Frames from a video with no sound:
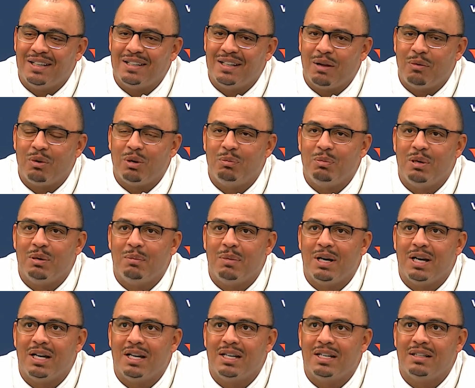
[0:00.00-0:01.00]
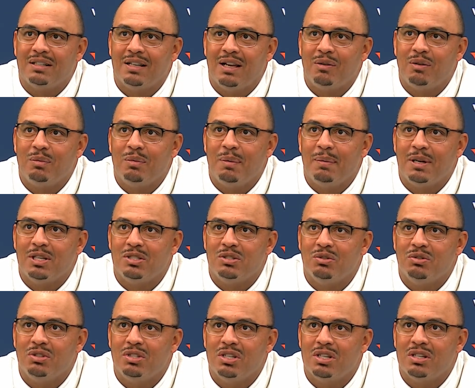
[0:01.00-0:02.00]
That would have been my
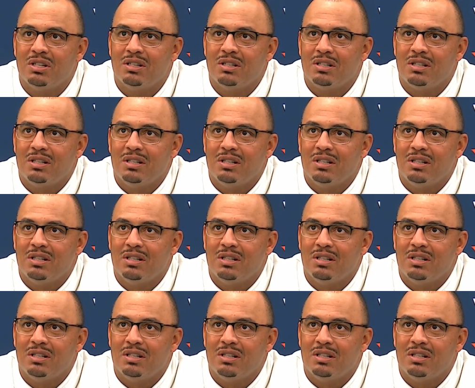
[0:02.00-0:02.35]
junior year.